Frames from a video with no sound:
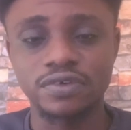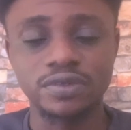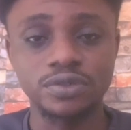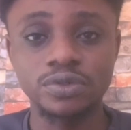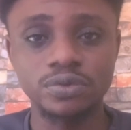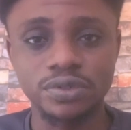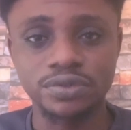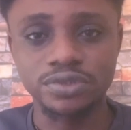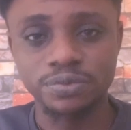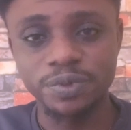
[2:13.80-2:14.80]
whole
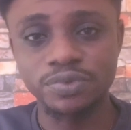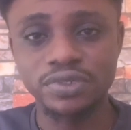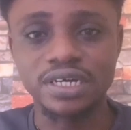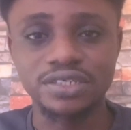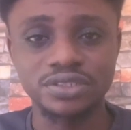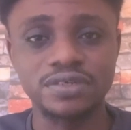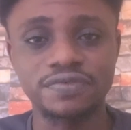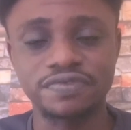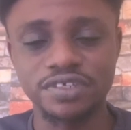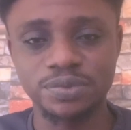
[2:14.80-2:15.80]
world, or people that are actually on
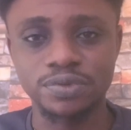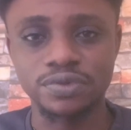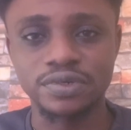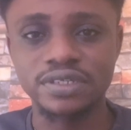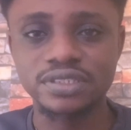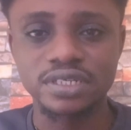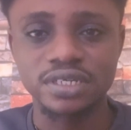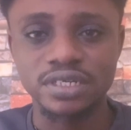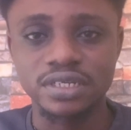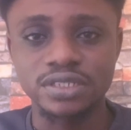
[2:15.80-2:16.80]
Facebook, right?
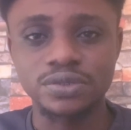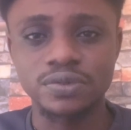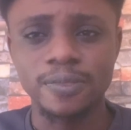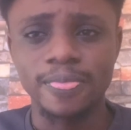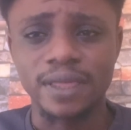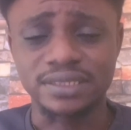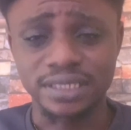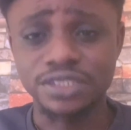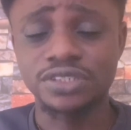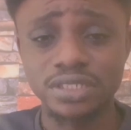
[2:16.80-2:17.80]
So attention